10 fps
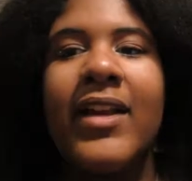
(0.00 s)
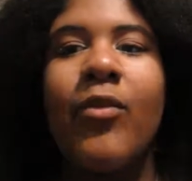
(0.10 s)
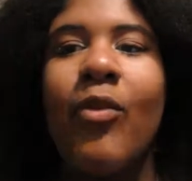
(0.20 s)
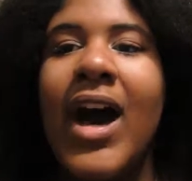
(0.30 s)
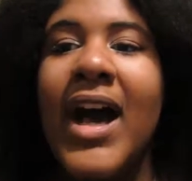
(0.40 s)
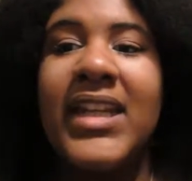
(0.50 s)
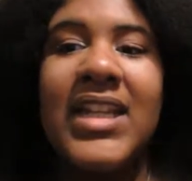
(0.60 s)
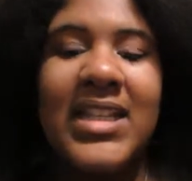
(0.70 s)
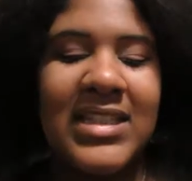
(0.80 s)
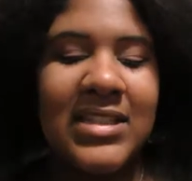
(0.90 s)
like
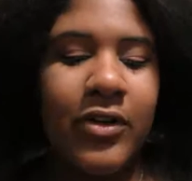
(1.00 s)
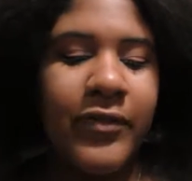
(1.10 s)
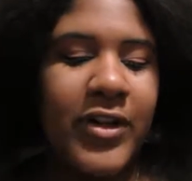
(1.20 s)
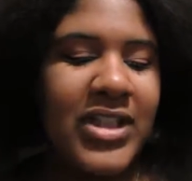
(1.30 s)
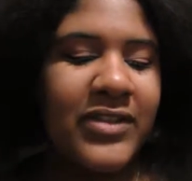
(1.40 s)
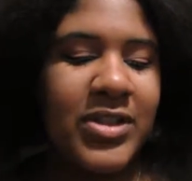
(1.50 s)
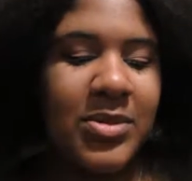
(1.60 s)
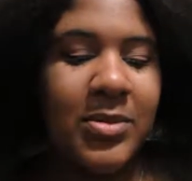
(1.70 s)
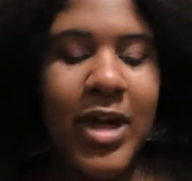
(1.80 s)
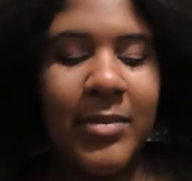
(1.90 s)
wine-ness. So first things first, I'm
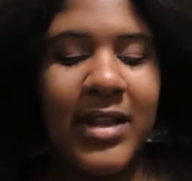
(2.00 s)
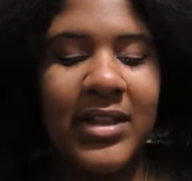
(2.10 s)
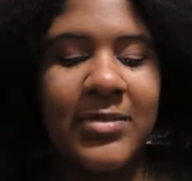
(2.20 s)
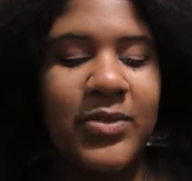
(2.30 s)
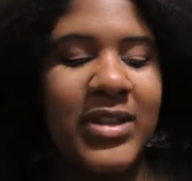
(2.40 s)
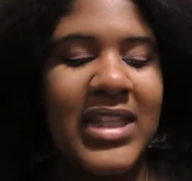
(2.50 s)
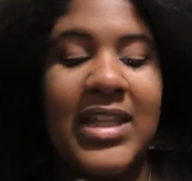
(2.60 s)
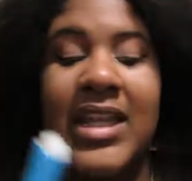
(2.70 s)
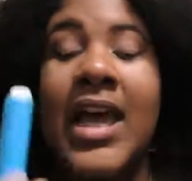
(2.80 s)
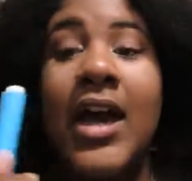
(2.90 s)
gonna prime my lips with
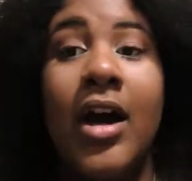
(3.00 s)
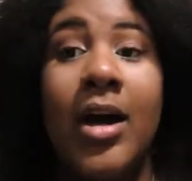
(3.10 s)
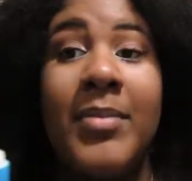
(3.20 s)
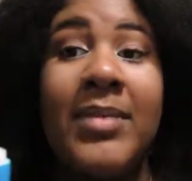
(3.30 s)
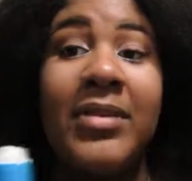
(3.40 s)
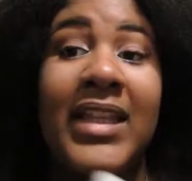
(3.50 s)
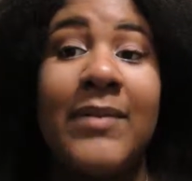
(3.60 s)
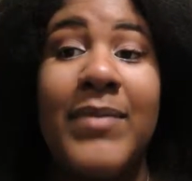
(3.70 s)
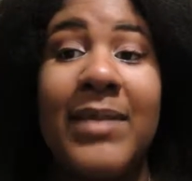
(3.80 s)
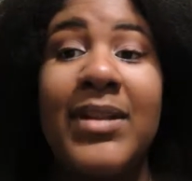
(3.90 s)
the
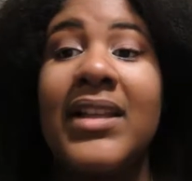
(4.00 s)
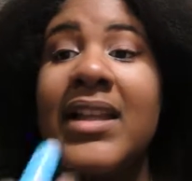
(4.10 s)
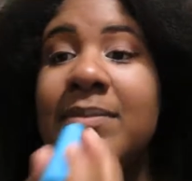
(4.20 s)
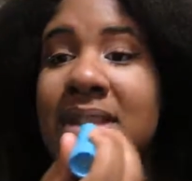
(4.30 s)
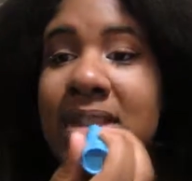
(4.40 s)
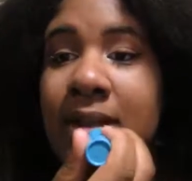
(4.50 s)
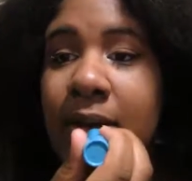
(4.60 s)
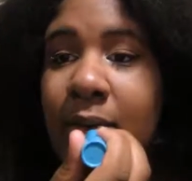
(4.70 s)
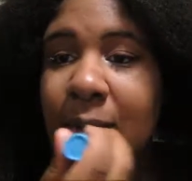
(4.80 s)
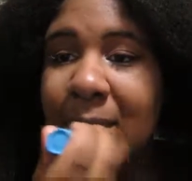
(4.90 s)
Maybelline Baby Lips
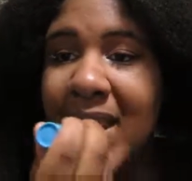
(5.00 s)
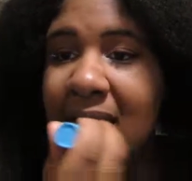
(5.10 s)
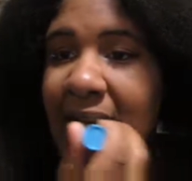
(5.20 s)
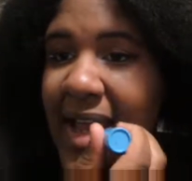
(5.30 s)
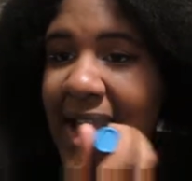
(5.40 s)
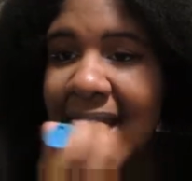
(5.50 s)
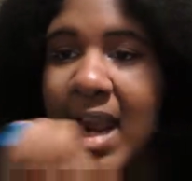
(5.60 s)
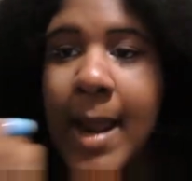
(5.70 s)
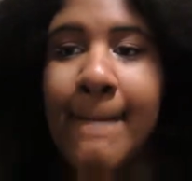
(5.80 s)
formula right here.